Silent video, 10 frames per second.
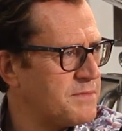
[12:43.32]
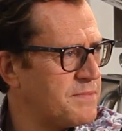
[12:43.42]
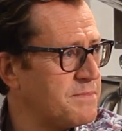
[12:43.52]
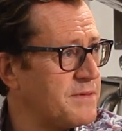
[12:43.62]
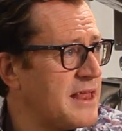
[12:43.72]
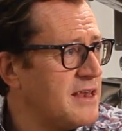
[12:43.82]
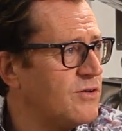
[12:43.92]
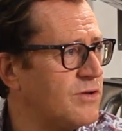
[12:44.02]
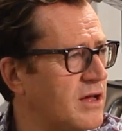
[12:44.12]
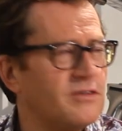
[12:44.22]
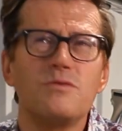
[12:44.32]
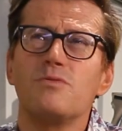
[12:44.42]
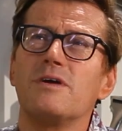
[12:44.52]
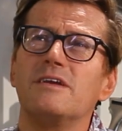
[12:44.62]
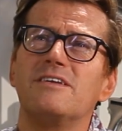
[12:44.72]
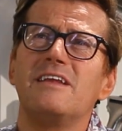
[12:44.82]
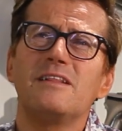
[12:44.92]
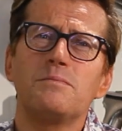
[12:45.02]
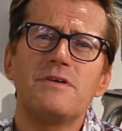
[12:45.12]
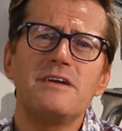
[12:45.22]
But then, I don't think, did
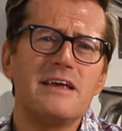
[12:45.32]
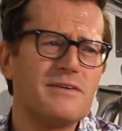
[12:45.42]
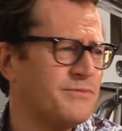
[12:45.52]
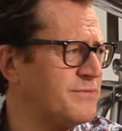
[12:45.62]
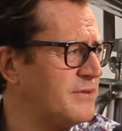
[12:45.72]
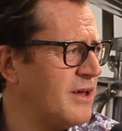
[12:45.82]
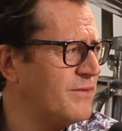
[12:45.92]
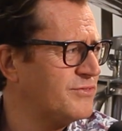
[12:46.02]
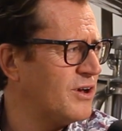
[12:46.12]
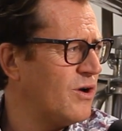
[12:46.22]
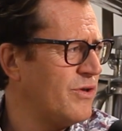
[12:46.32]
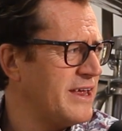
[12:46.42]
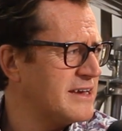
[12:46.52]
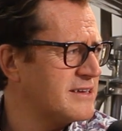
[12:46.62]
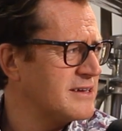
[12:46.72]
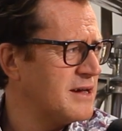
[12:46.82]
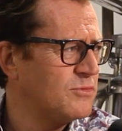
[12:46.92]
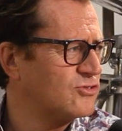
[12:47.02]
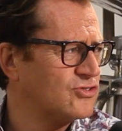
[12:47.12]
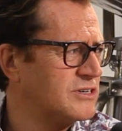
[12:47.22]
Little Britain have laughter on it? I'm
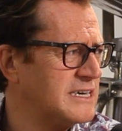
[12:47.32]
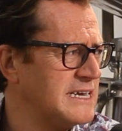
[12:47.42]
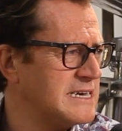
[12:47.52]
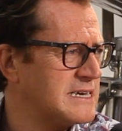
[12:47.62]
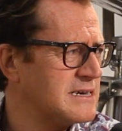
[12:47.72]
not sure it did.